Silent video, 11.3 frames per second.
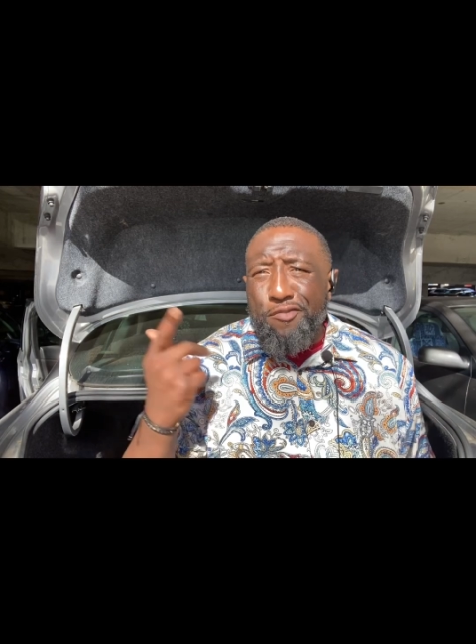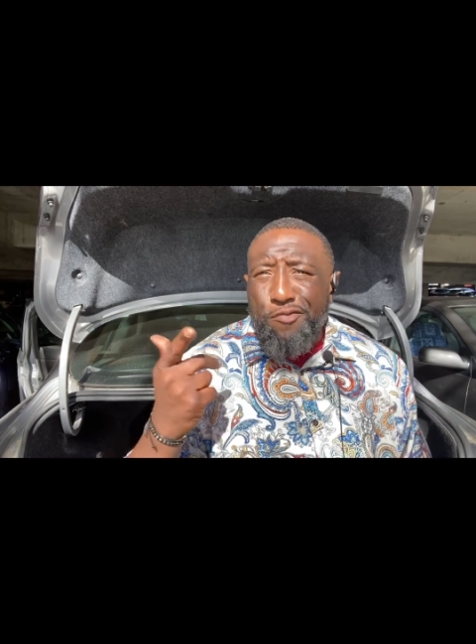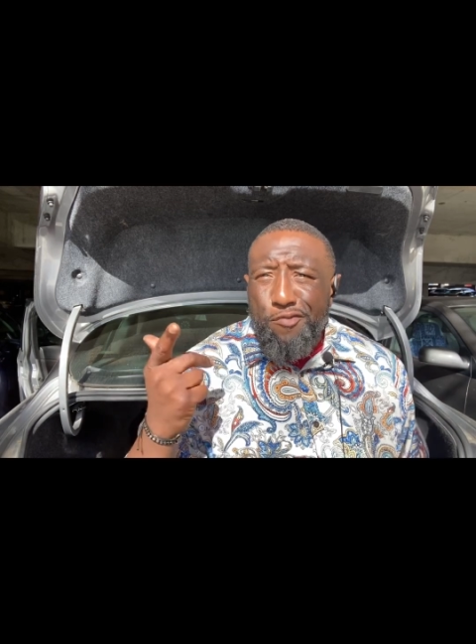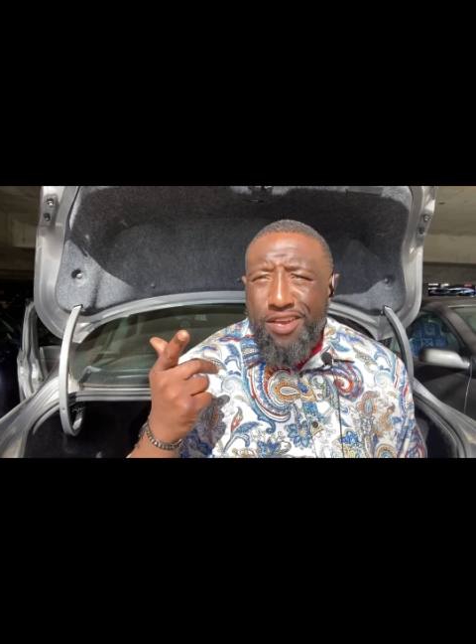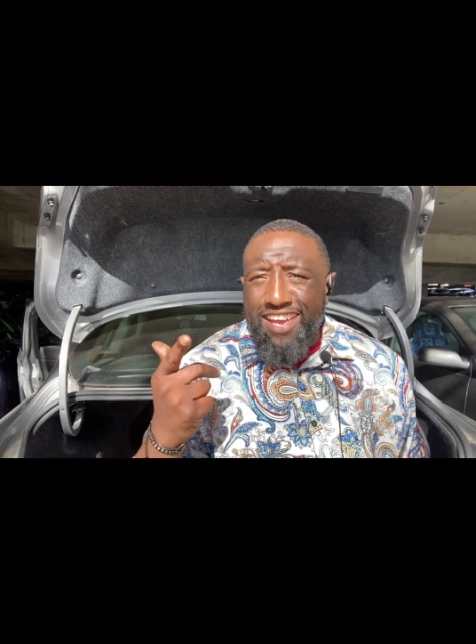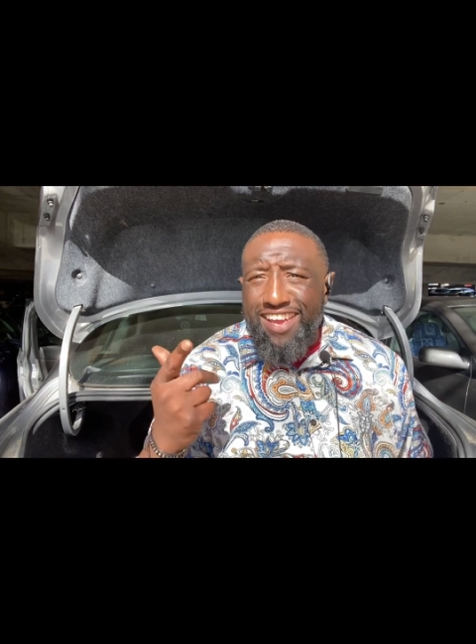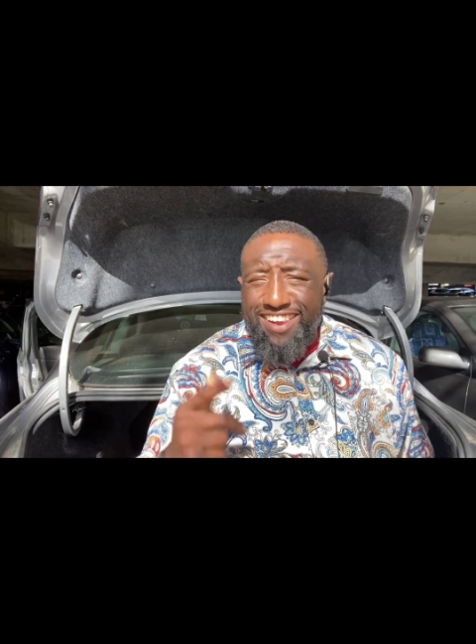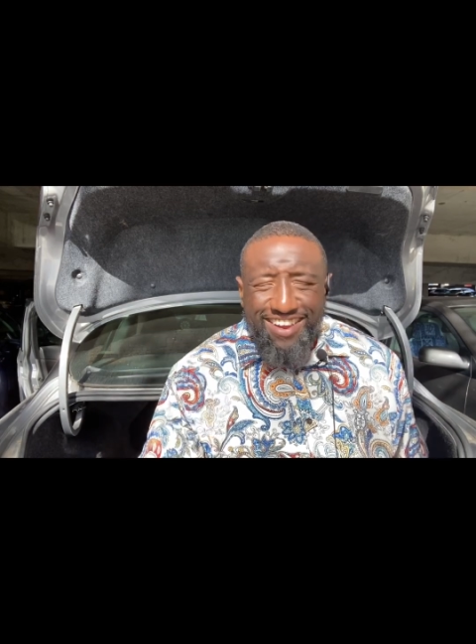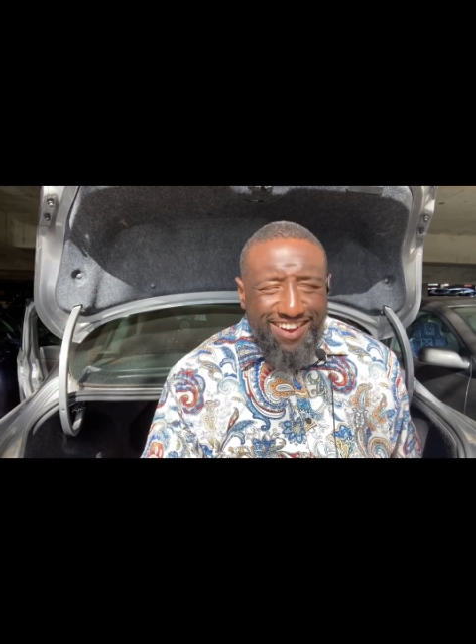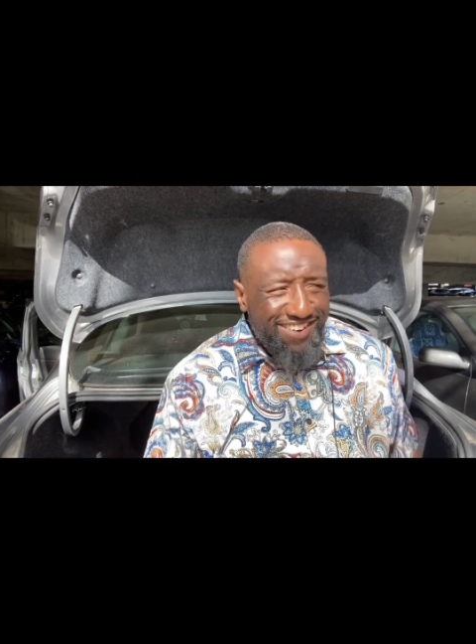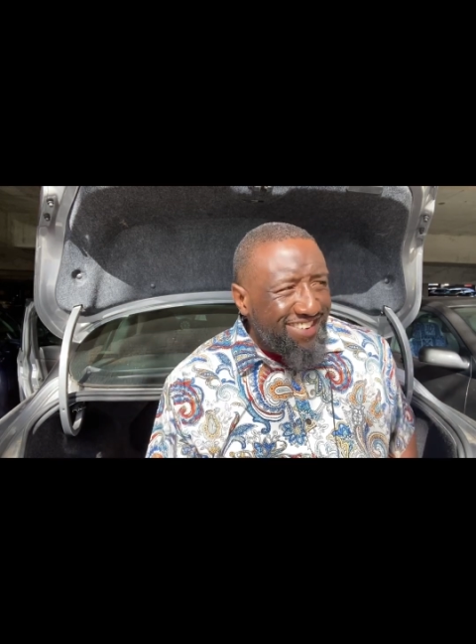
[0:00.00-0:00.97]
We in
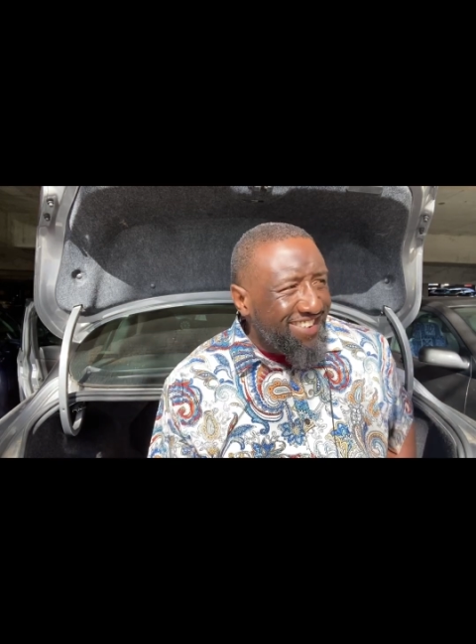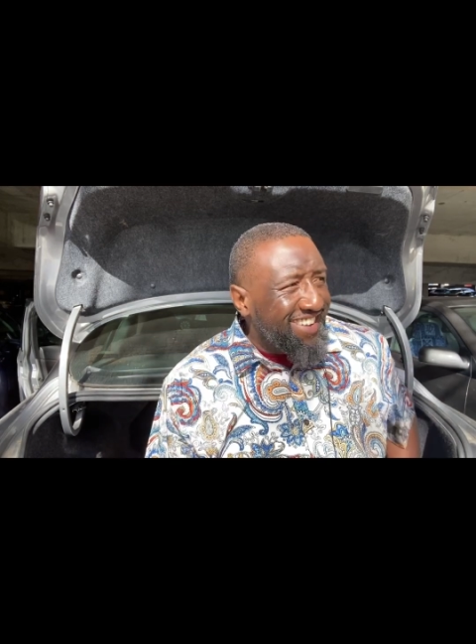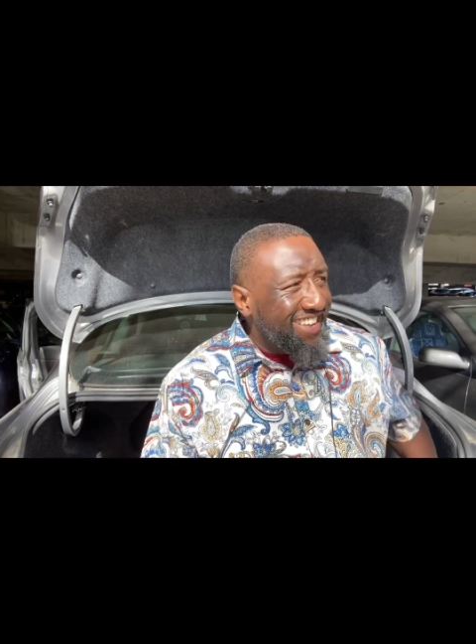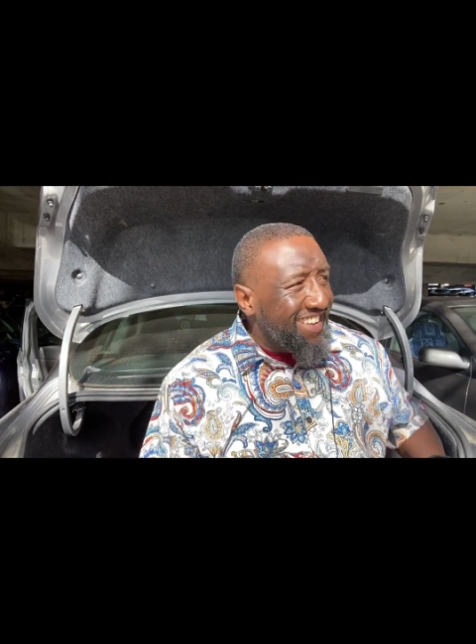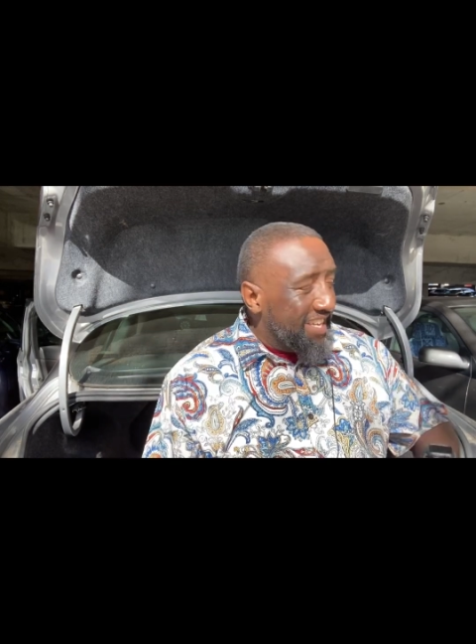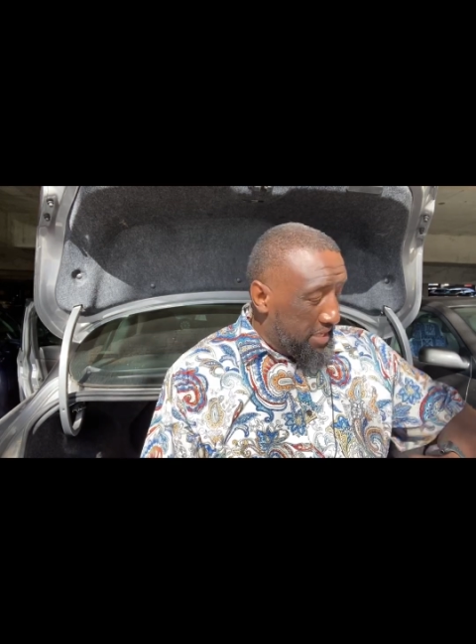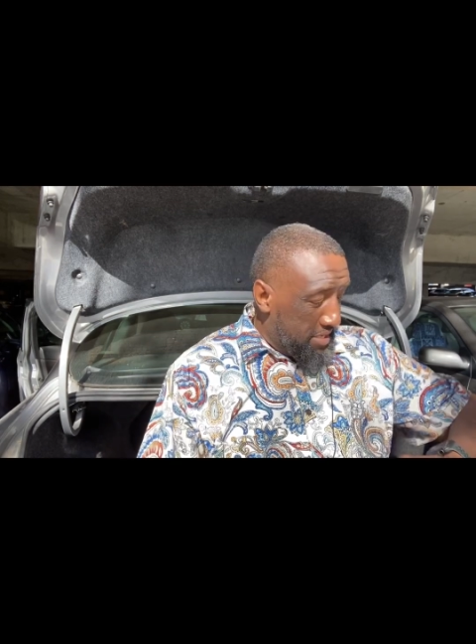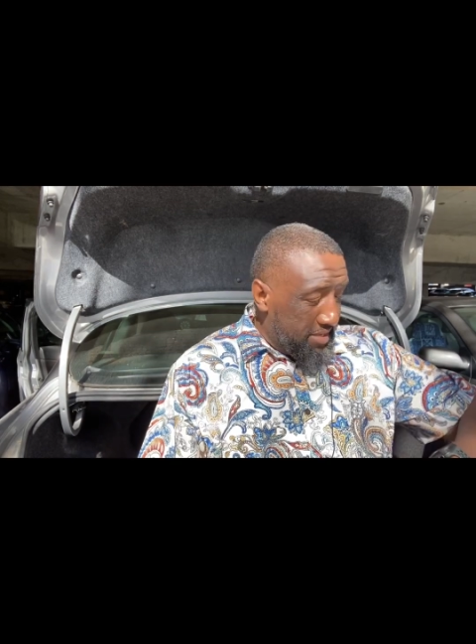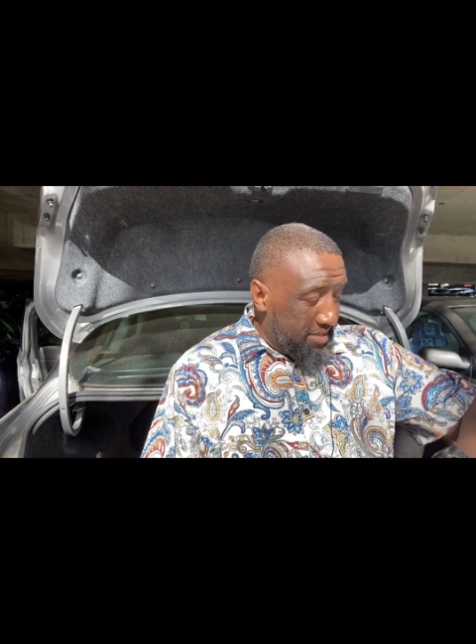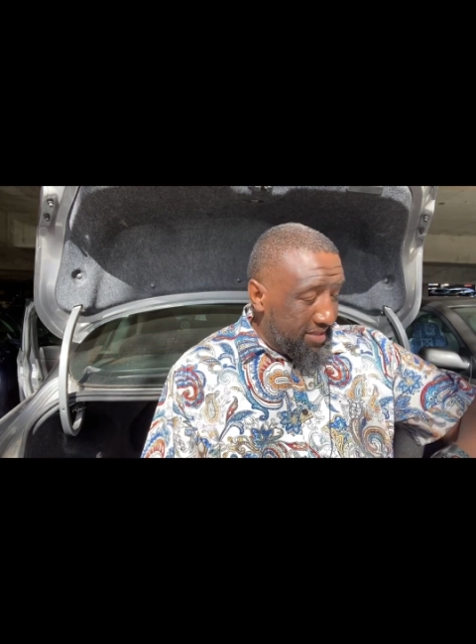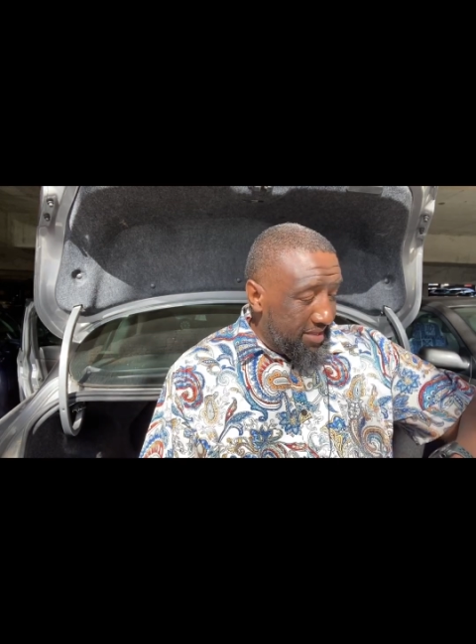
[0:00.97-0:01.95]
here.
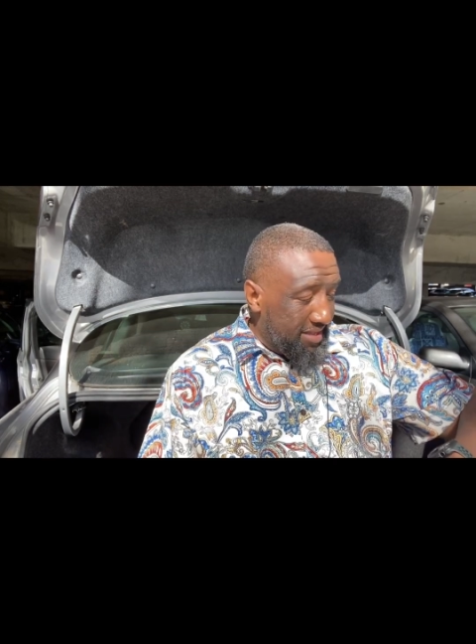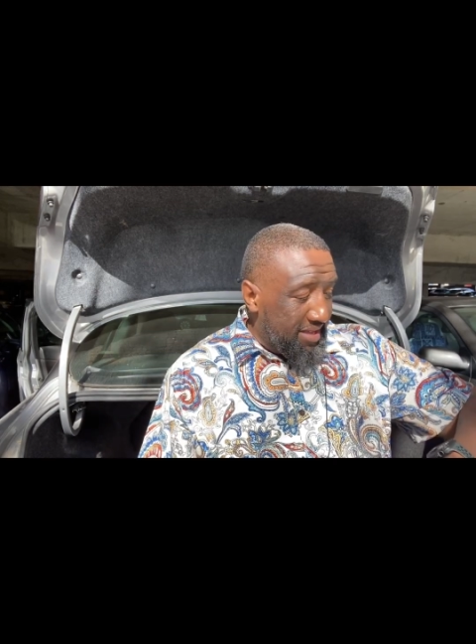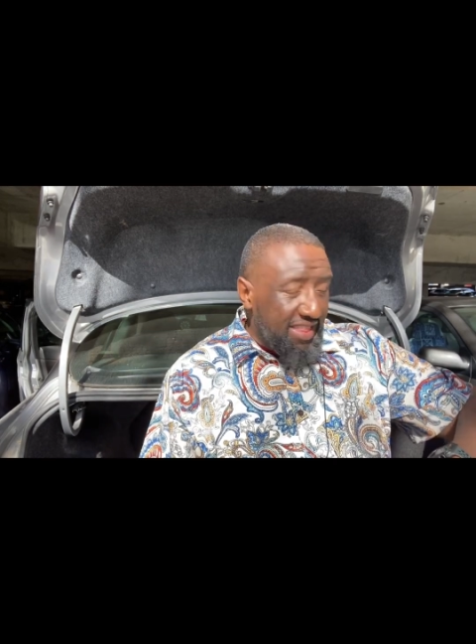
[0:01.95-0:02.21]
Uh,